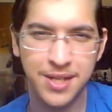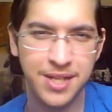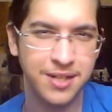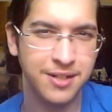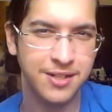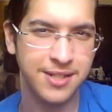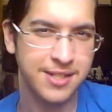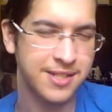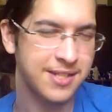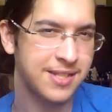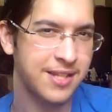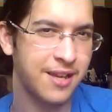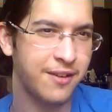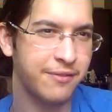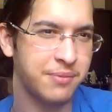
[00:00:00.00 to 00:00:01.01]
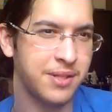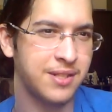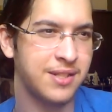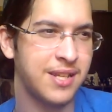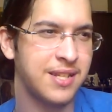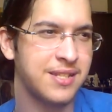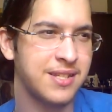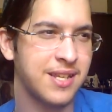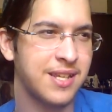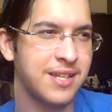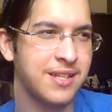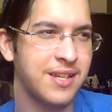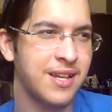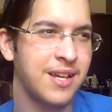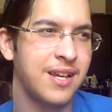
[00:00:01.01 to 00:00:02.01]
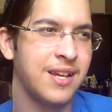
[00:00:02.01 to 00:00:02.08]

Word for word: weird and stuff, but that's like,